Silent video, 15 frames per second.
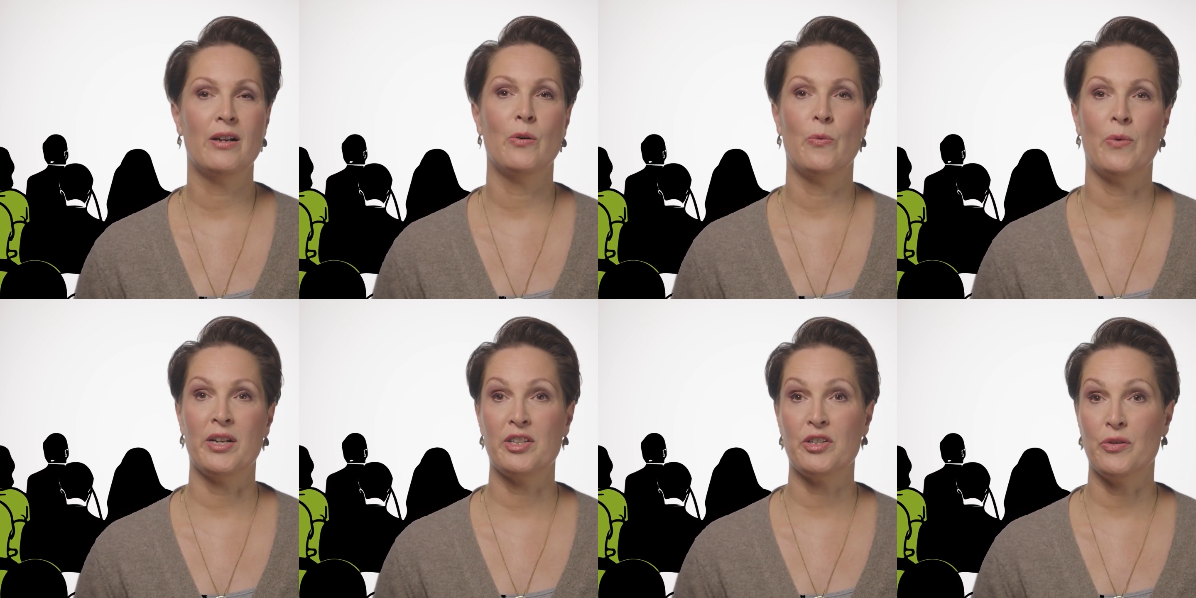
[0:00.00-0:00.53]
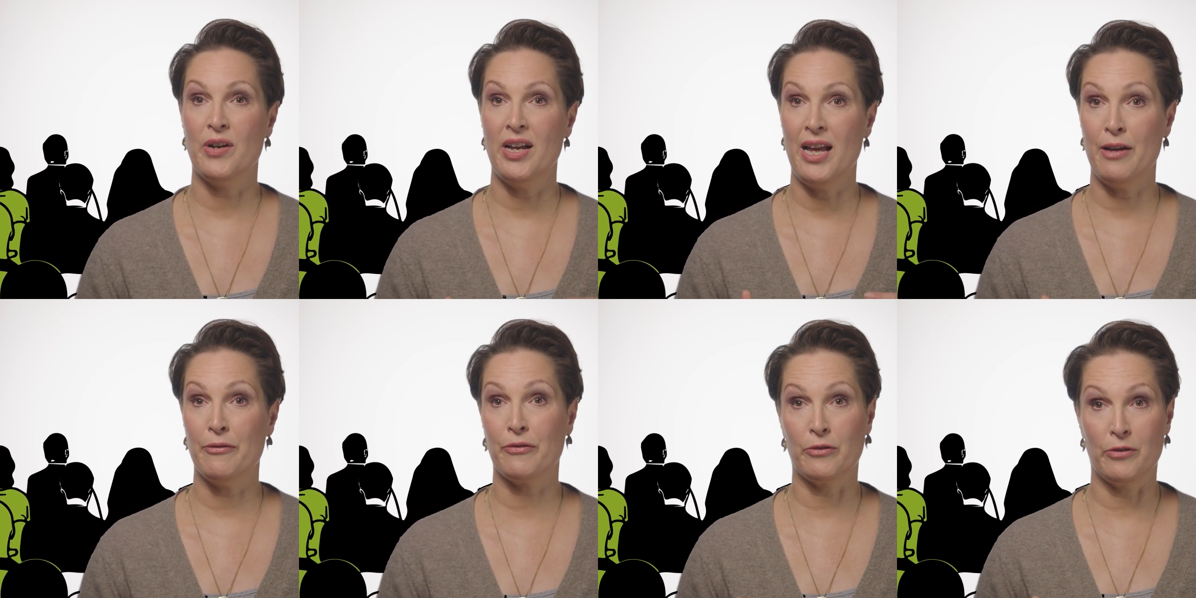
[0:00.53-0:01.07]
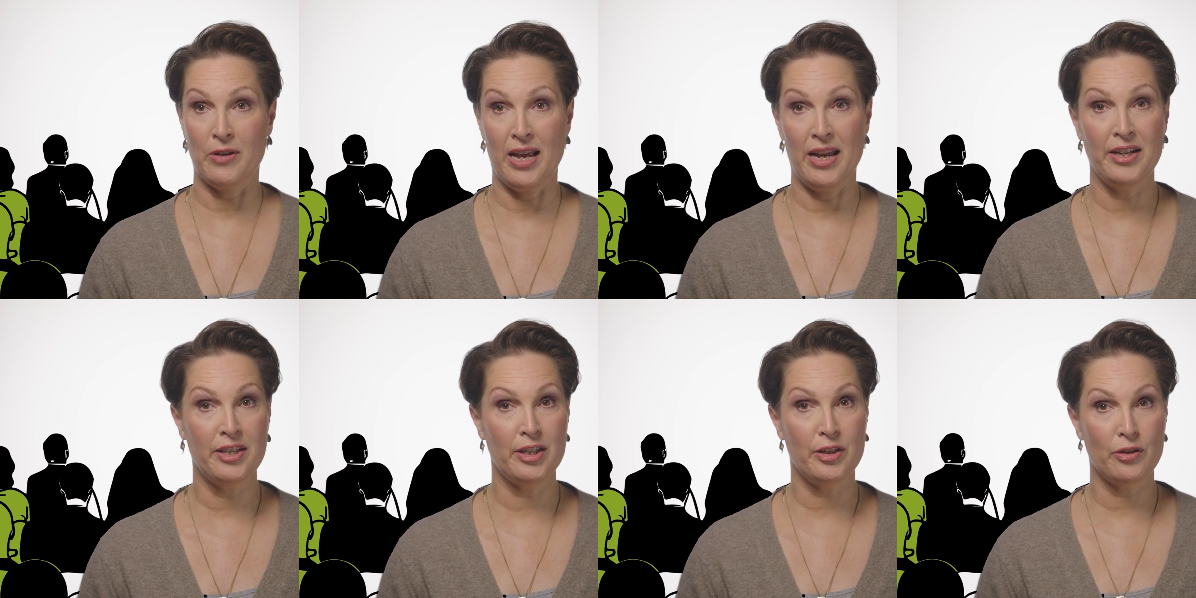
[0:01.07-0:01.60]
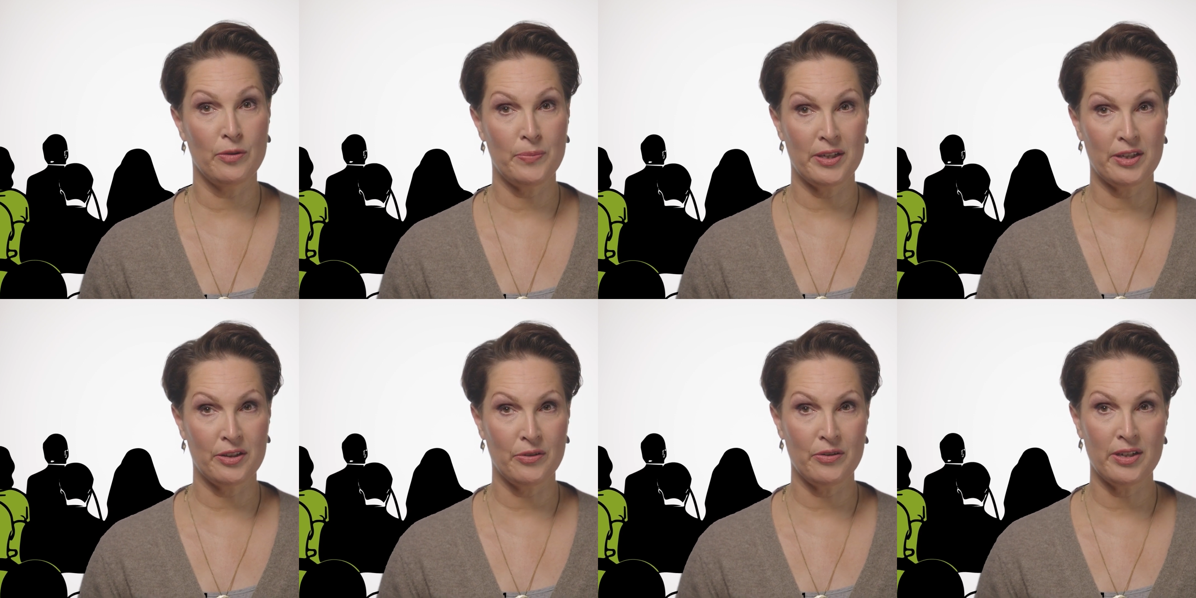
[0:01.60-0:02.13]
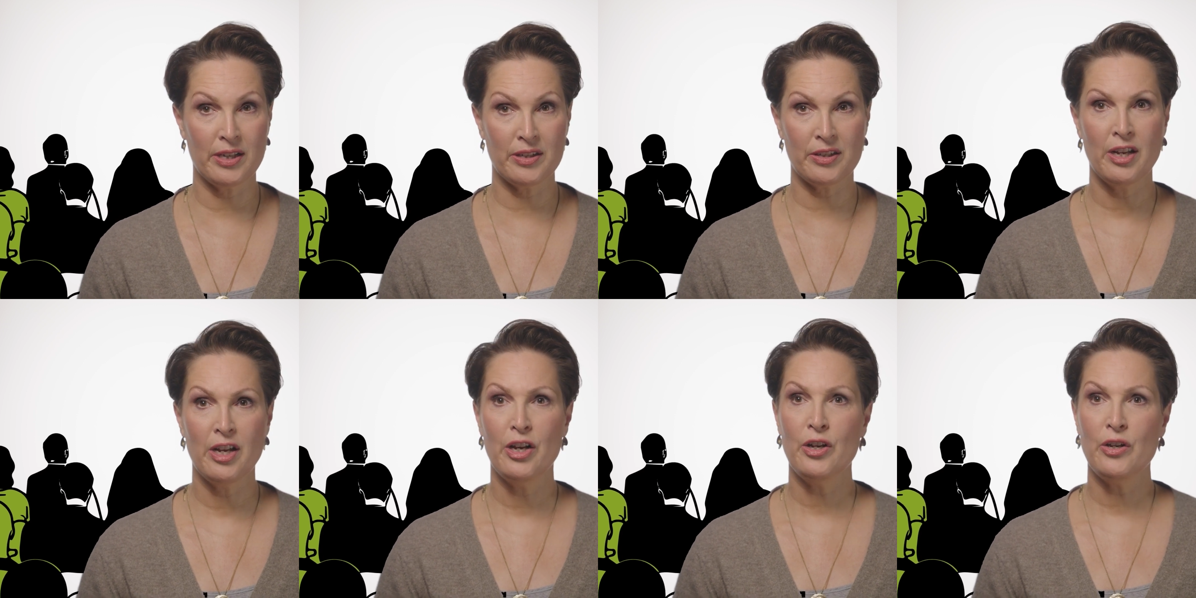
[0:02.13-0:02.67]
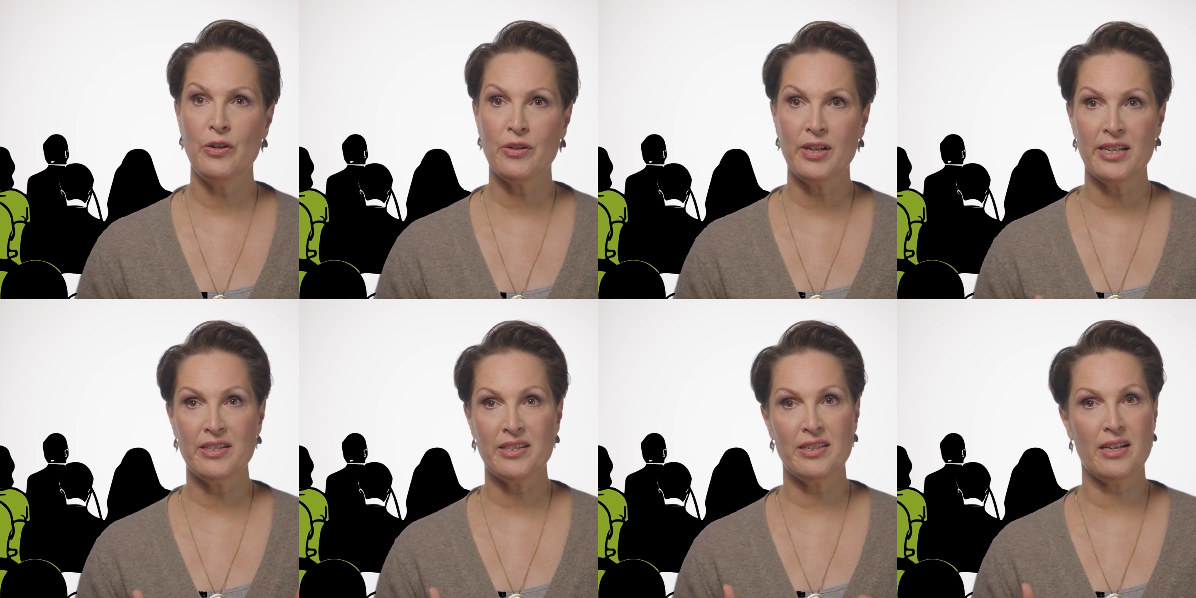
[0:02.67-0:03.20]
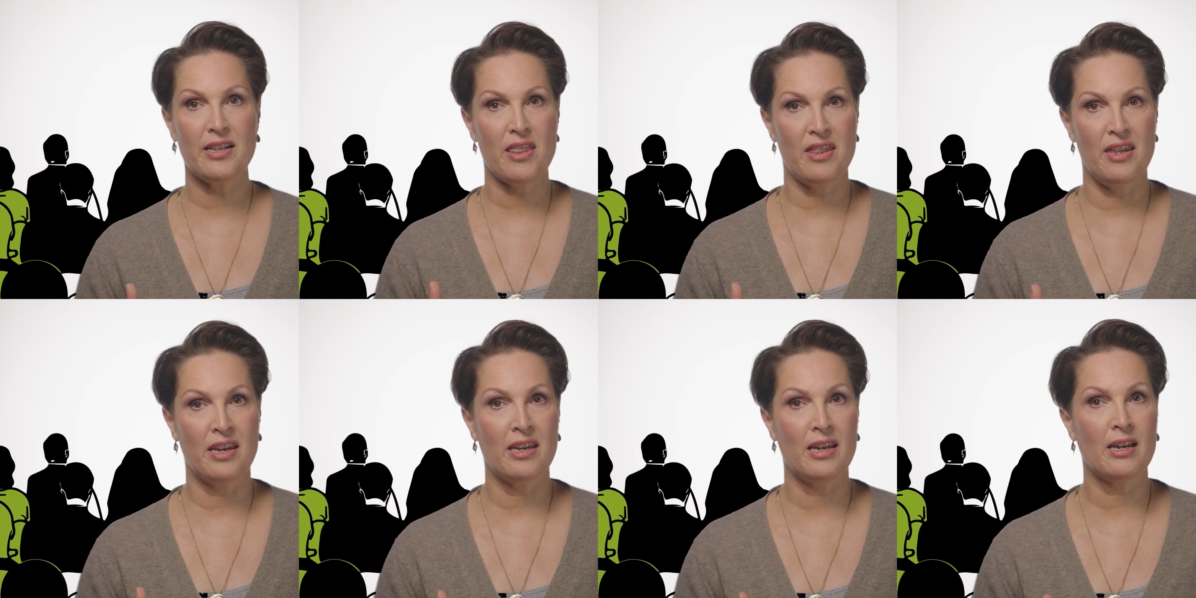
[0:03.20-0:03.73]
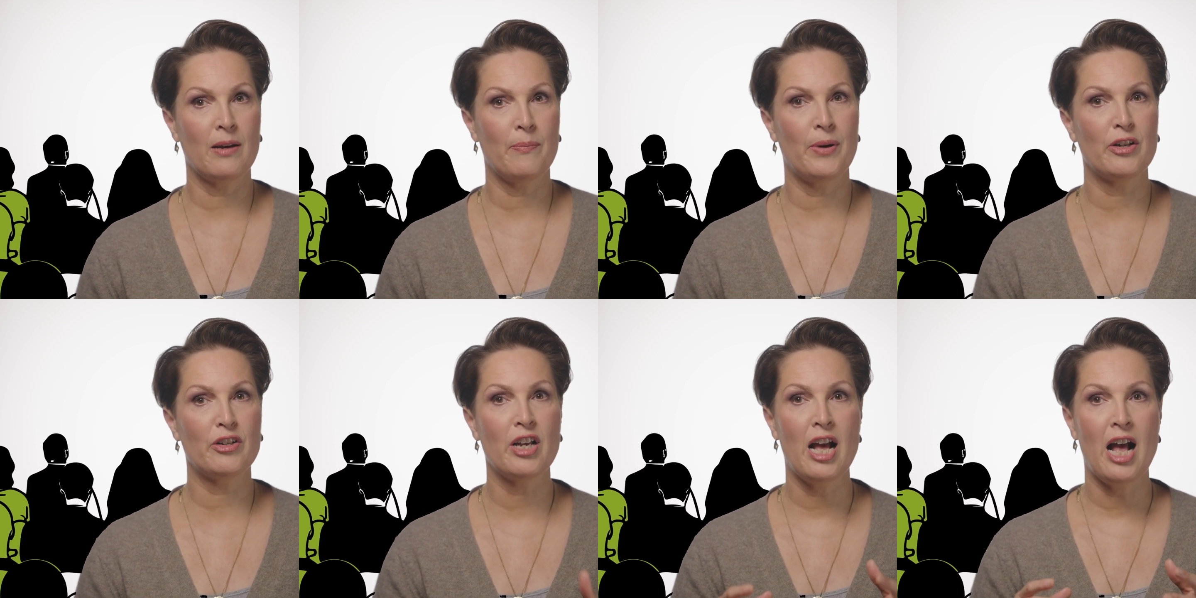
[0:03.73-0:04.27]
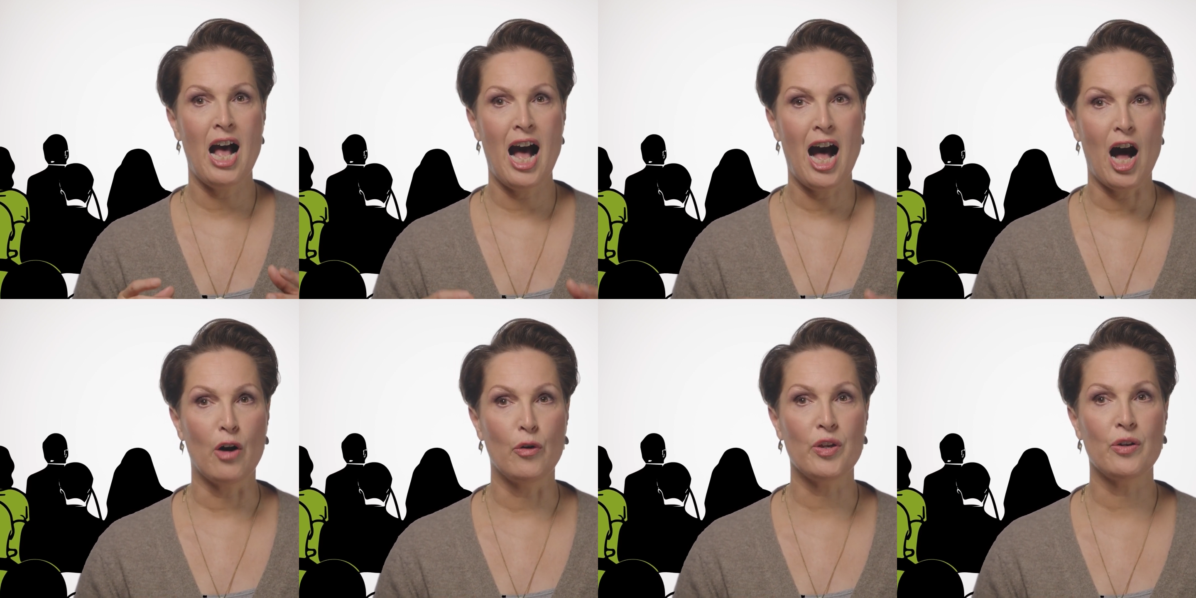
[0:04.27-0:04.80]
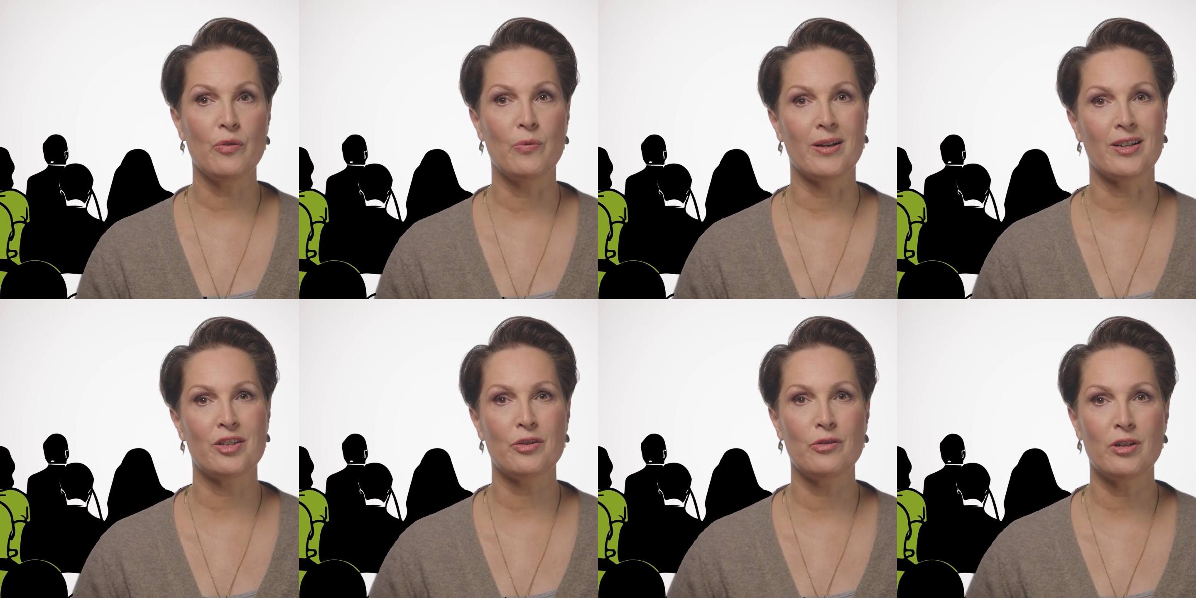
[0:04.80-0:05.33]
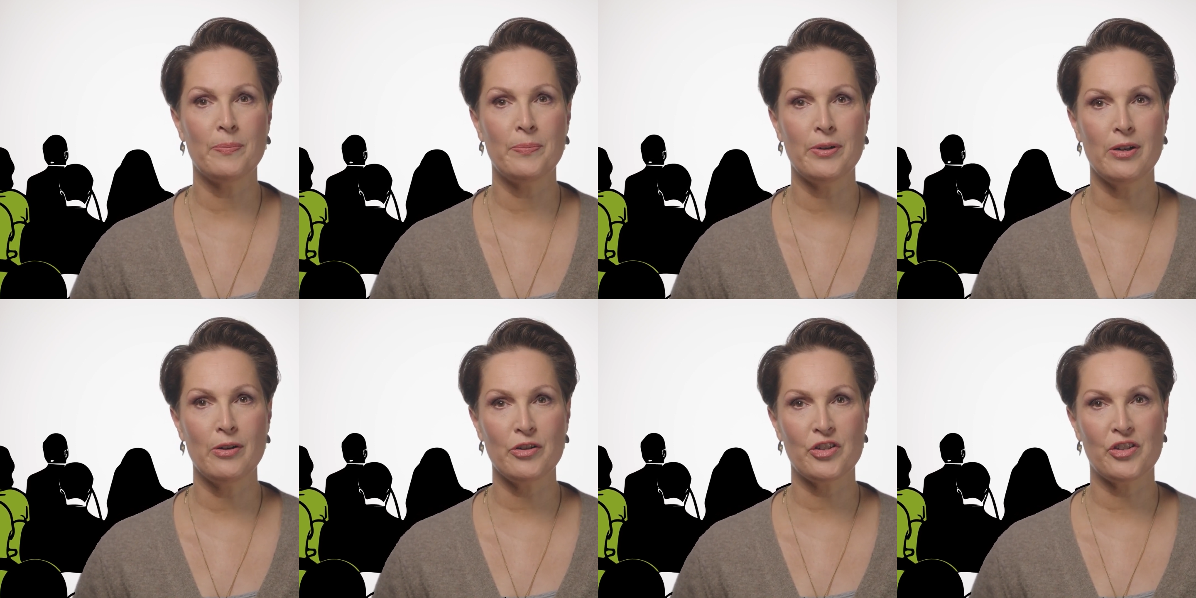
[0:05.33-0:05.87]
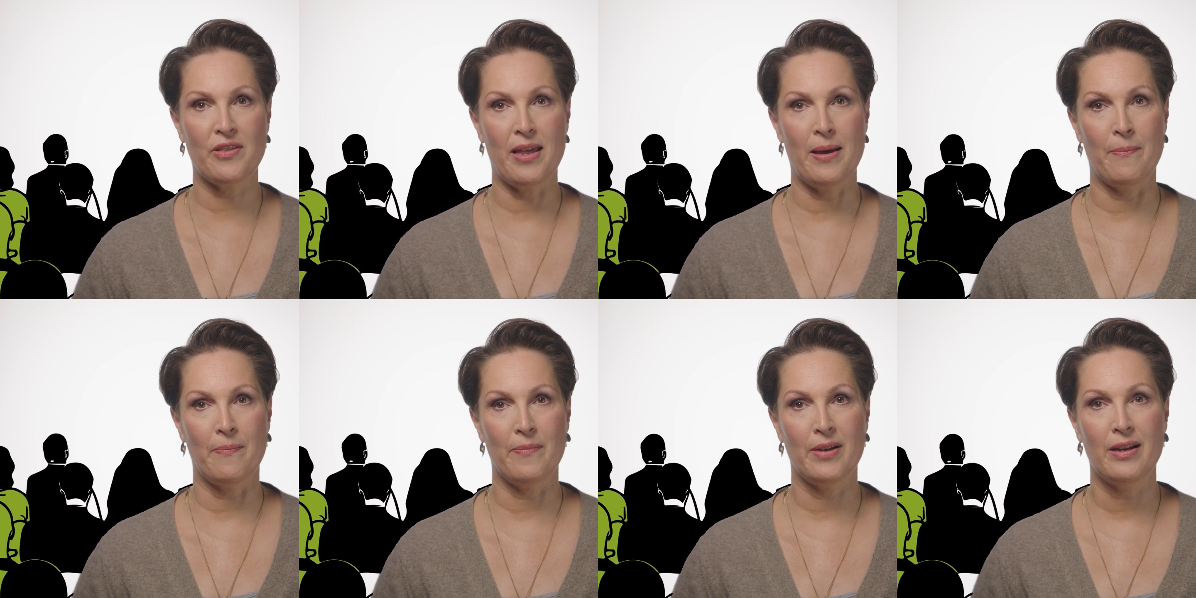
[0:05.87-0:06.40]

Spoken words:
Once you have created your personas, you can start thinking about how you want to approach them.